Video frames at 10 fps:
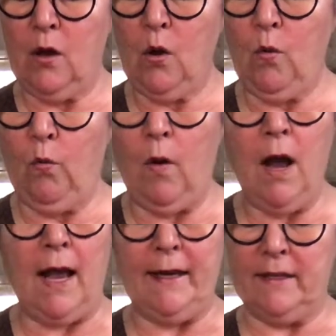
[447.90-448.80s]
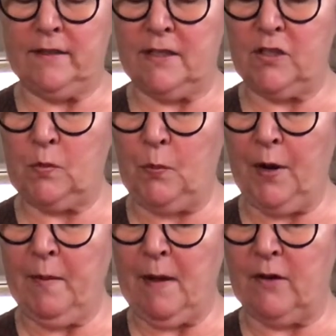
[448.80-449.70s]
One is the
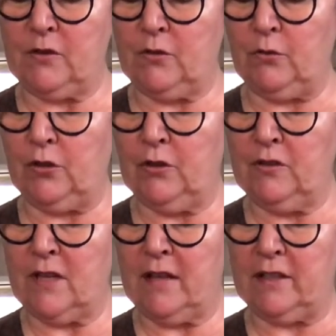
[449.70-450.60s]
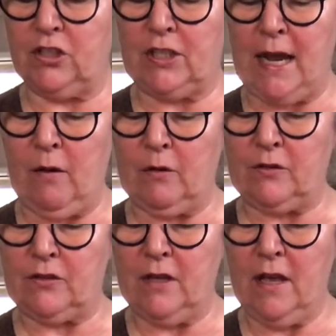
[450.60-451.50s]
spring mouse who turns on the showers.